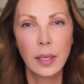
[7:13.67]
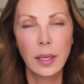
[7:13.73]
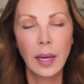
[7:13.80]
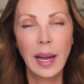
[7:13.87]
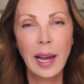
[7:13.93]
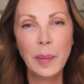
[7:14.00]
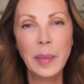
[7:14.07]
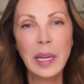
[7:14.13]

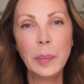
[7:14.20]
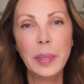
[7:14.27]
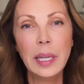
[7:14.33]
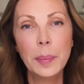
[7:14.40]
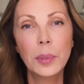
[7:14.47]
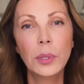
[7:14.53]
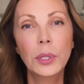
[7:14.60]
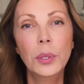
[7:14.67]
I meet
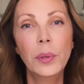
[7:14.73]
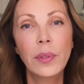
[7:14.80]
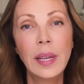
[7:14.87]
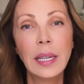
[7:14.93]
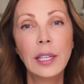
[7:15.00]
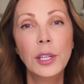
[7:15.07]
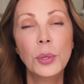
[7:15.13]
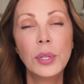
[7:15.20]
people who
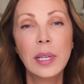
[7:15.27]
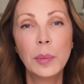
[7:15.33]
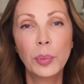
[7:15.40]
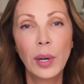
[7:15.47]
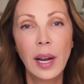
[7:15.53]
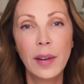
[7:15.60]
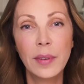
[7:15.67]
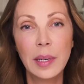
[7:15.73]
think using
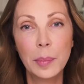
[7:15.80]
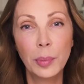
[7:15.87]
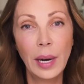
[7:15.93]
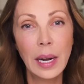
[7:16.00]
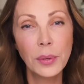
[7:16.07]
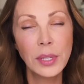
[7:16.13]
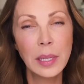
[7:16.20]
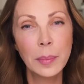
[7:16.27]
private
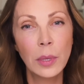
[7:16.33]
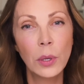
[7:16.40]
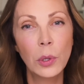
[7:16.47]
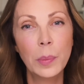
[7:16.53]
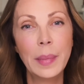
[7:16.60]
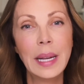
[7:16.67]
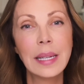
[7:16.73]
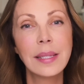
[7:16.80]
browsing mode
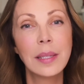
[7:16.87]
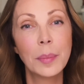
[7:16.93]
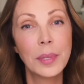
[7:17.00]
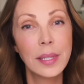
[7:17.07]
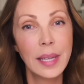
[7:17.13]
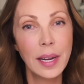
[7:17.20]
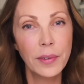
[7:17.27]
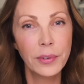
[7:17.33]
makes them
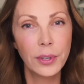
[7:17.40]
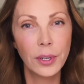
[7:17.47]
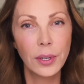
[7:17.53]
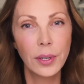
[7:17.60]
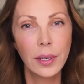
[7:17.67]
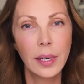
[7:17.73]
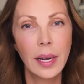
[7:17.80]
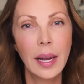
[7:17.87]
safer,
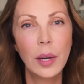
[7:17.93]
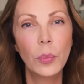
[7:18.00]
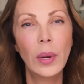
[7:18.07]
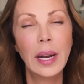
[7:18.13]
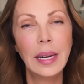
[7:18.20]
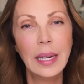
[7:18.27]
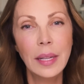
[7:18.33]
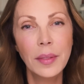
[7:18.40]
and
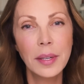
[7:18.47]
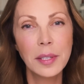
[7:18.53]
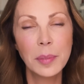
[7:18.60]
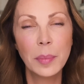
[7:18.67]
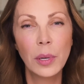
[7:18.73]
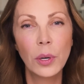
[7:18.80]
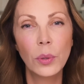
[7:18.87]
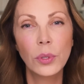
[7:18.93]
when in this
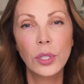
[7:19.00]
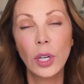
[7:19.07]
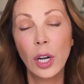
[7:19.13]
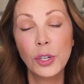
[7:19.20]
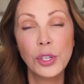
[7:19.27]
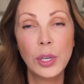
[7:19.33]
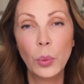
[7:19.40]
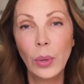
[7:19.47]
mode,
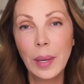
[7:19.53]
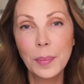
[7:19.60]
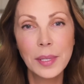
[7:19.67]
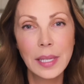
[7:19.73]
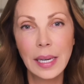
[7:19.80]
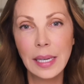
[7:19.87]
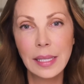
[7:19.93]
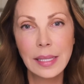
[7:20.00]
dodgy
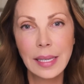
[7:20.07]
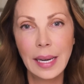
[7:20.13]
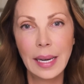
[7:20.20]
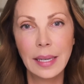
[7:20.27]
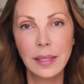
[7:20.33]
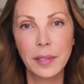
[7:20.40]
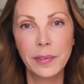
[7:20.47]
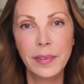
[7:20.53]
websites
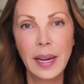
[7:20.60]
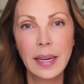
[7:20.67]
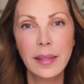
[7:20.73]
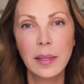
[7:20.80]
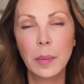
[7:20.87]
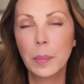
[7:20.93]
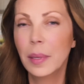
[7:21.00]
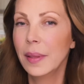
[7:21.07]
can't affect
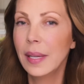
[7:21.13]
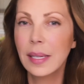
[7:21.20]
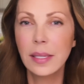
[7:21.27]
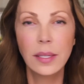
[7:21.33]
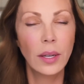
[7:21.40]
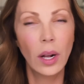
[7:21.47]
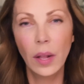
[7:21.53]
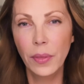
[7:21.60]
them, but that's
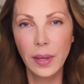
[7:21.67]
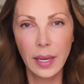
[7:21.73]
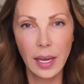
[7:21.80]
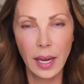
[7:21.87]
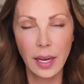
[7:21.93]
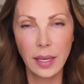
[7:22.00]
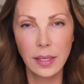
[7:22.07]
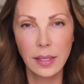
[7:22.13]
not the
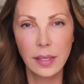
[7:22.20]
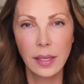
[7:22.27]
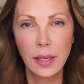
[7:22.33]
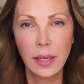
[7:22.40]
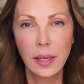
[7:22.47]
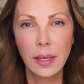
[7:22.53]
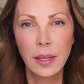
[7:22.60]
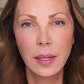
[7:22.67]
case.
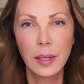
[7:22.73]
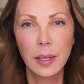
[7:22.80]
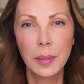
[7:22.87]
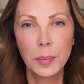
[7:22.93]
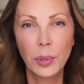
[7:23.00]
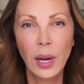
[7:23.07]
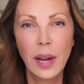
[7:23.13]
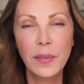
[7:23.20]

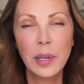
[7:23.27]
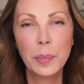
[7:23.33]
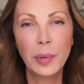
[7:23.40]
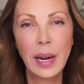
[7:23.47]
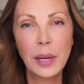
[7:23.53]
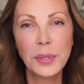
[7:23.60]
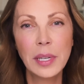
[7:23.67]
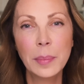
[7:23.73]
Private
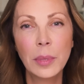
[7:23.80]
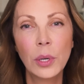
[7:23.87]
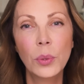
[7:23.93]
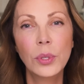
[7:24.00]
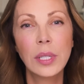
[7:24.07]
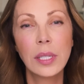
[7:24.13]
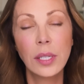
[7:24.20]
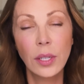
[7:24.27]
browsing mode
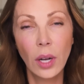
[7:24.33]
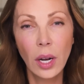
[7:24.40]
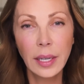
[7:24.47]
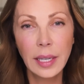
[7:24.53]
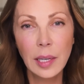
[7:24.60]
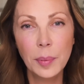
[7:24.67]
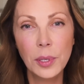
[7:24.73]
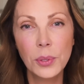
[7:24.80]
does not
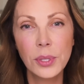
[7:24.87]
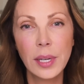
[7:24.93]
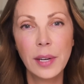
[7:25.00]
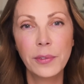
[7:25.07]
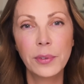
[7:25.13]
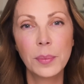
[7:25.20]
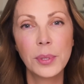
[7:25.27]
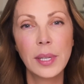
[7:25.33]
keep you safe
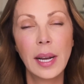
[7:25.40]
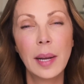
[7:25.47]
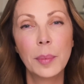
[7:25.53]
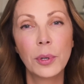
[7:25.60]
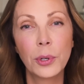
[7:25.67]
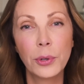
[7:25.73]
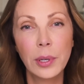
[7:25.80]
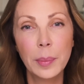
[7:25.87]
from
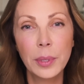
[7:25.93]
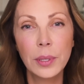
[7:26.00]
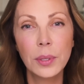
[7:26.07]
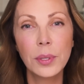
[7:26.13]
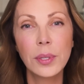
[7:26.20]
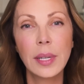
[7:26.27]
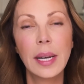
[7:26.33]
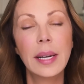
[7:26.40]
cyber
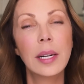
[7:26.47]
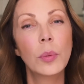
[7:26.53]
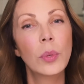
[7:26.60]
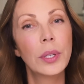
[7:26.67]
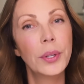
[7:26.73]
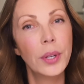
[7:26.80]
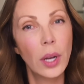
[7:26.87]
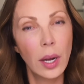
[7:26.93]
criminals, and it
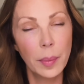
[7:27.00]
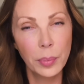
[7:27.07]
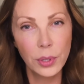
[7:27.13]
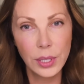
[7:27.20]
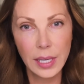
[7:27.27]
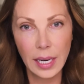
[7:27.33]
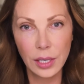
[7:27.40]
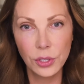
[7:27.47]
will not
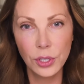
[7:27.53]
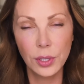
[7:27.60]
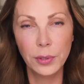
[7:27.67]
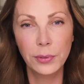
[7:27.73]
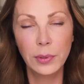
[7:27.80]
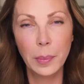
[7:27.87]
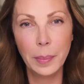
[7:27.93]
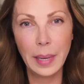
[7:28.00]
protect you
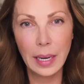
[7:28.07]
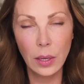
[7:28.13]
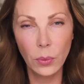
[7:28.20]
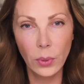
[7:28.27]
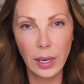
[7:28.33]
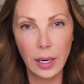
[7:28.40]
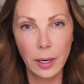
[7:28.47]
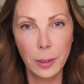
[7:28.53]
from
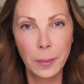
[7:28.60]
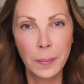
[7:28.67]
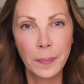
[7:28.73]
malware.